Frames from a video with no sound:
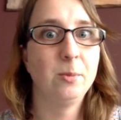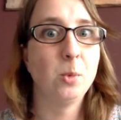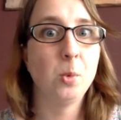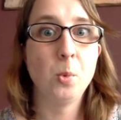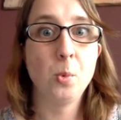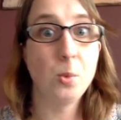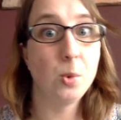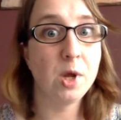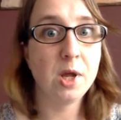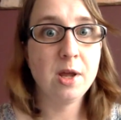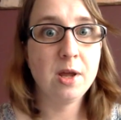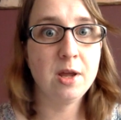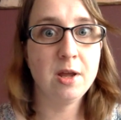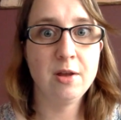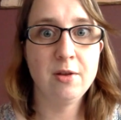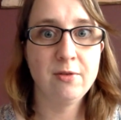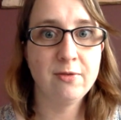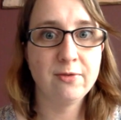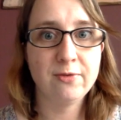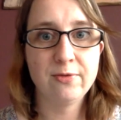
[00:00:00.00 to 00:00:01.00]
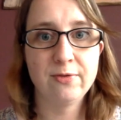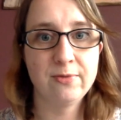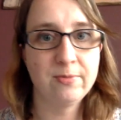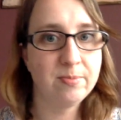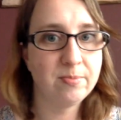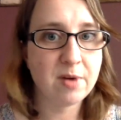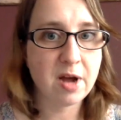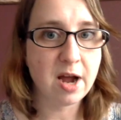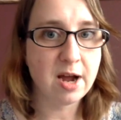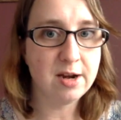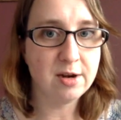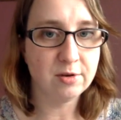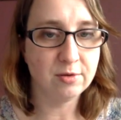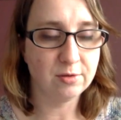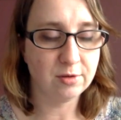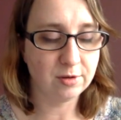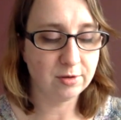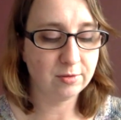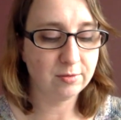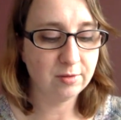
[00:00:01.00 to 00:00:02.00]
weave, I don't
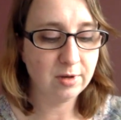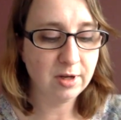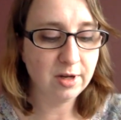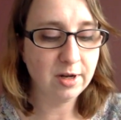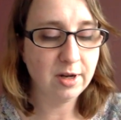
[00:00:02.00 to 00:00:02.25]
know,